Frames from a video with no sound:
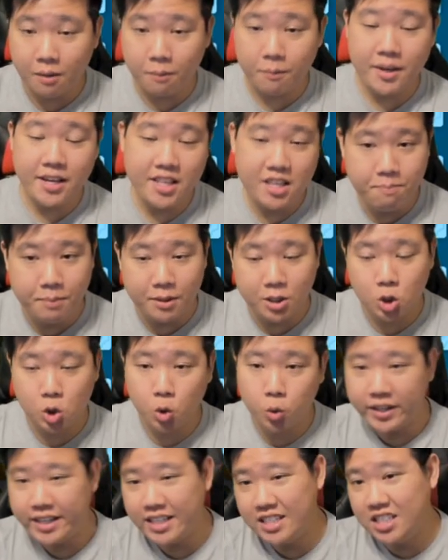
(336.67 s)
in
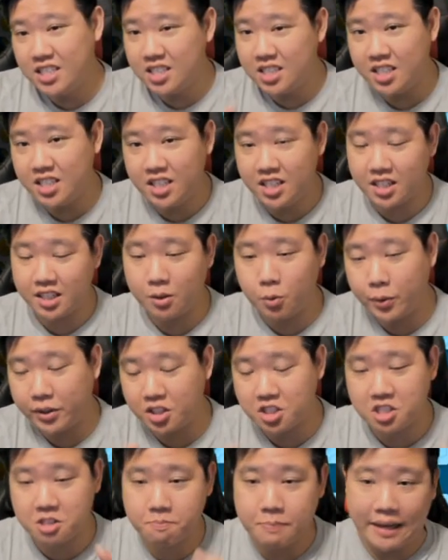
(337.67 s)
between in here with the
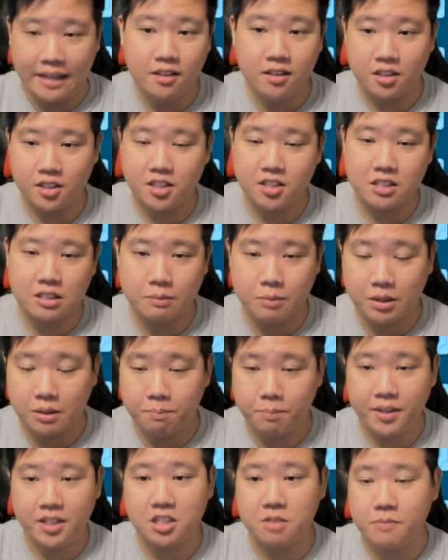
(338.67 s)
spenders, with the
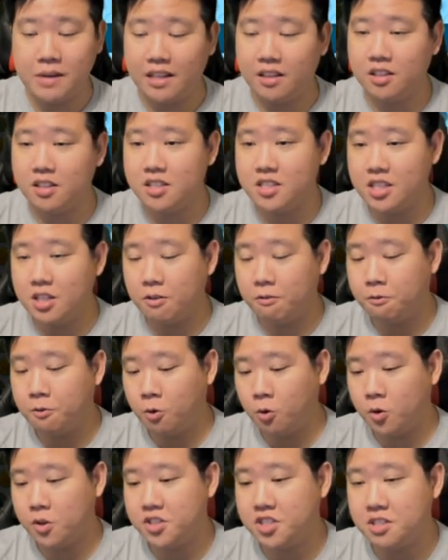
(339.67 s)
big spenders, and of
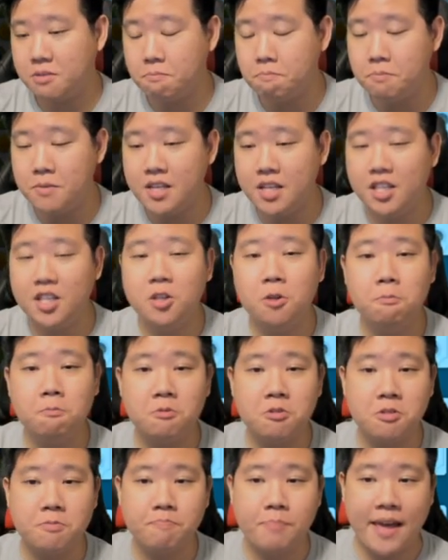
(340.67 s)
course the medium
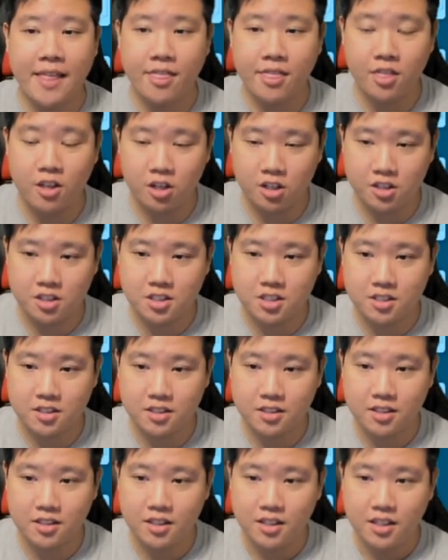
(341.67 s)
spenders.
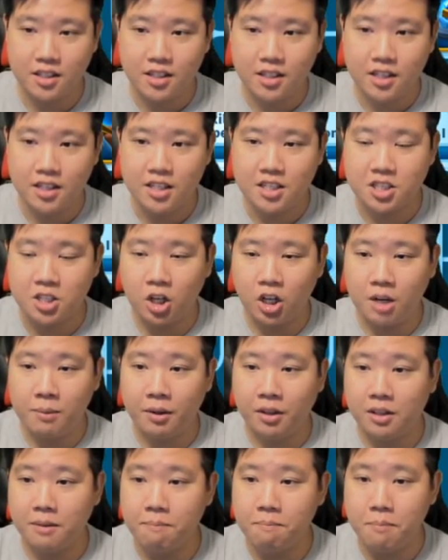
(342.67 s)
Let's talk
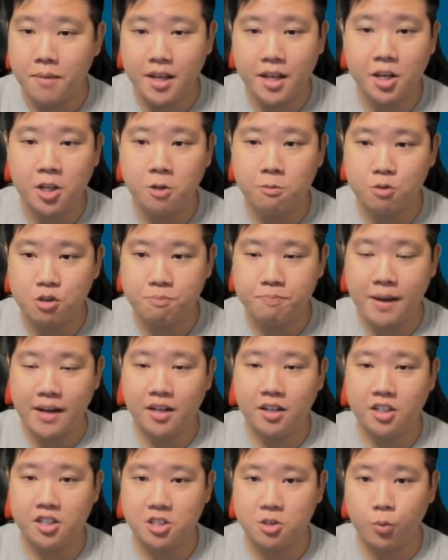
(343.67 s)
about the medium
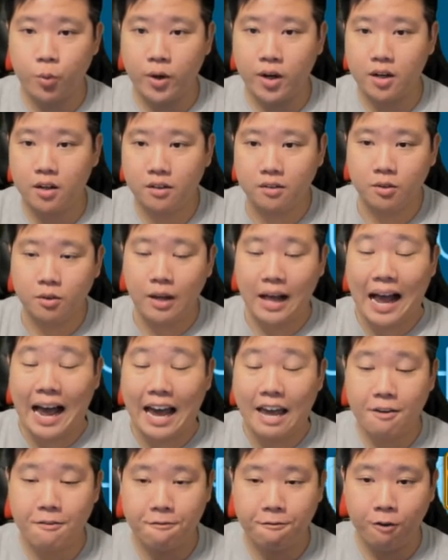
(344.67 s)
spenders where
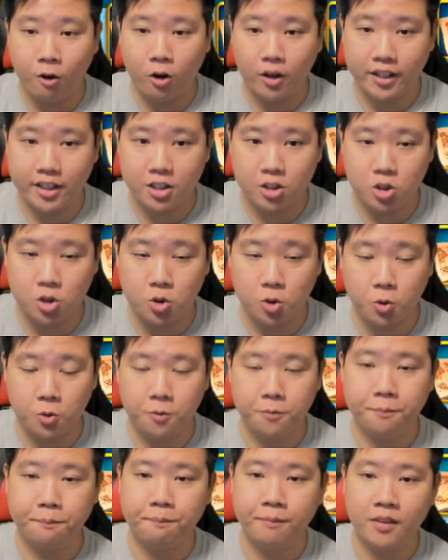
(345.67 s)
I fall
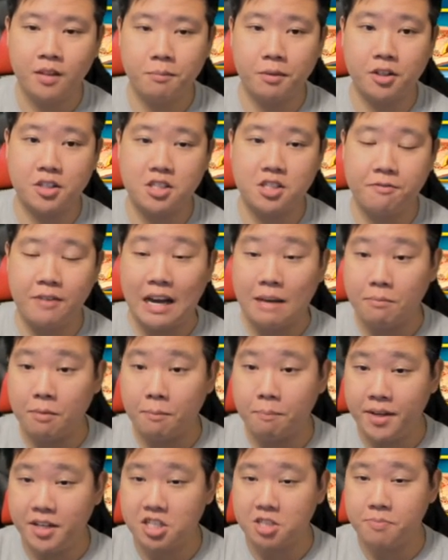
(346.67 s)
into, because if I'm a
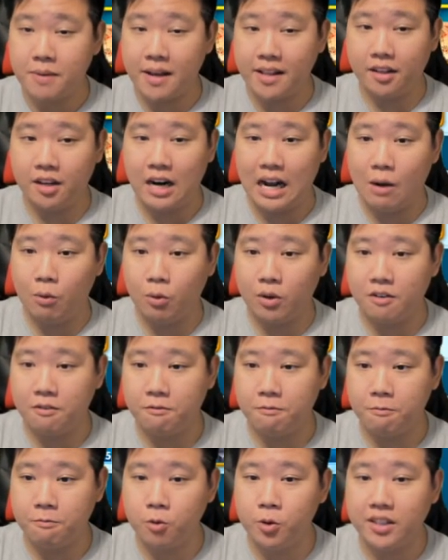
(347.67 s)
big spender, I would have
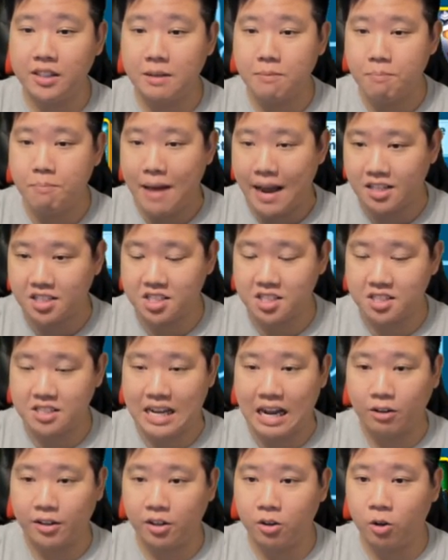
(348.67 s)
really maxed this
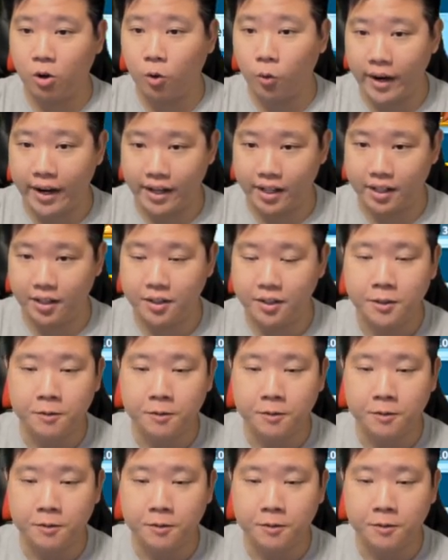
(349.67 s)
out already.